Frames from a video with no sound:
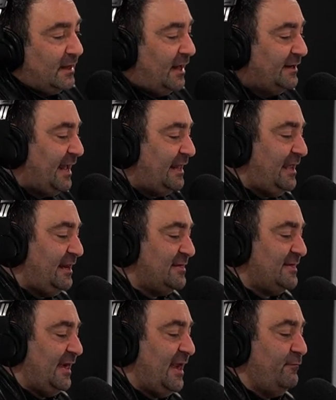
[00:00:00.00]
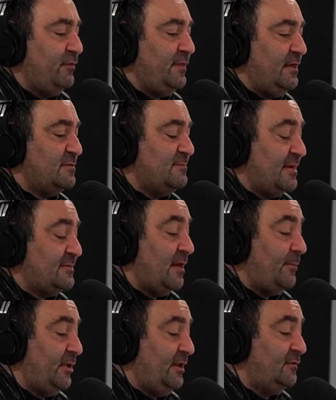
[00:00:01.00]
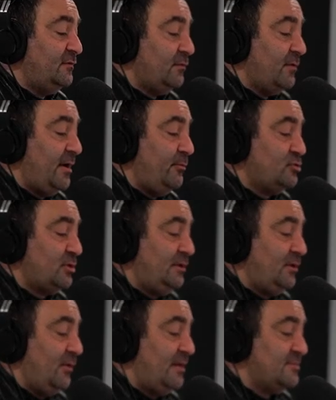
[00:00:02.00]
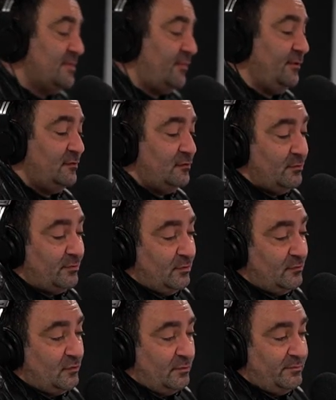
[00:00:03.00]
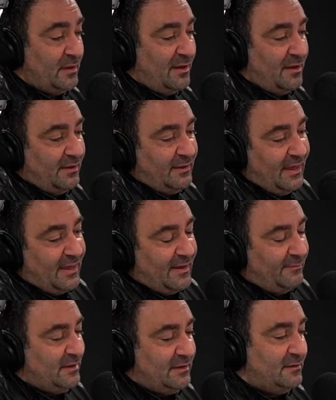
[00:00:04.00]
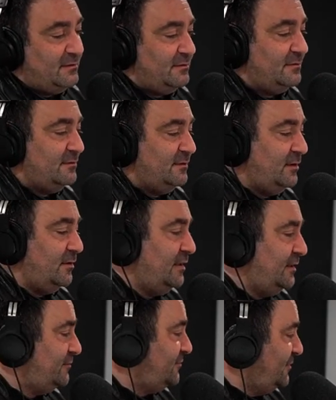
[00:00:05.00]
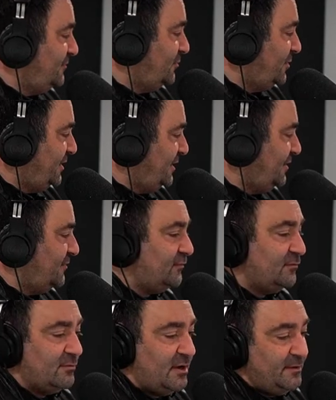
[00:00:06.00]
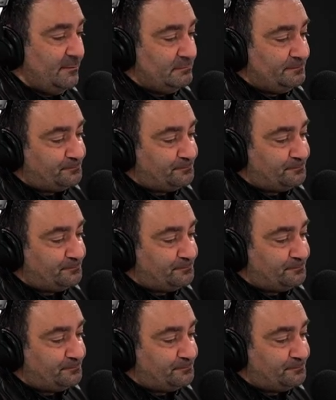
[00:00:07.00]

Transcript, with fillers: Uh, Nadine is saying everything is messed up on Instagram, which I know has nothing to do with YouTube. Nah, yeah, I mean, you know, it's it's what it is, right?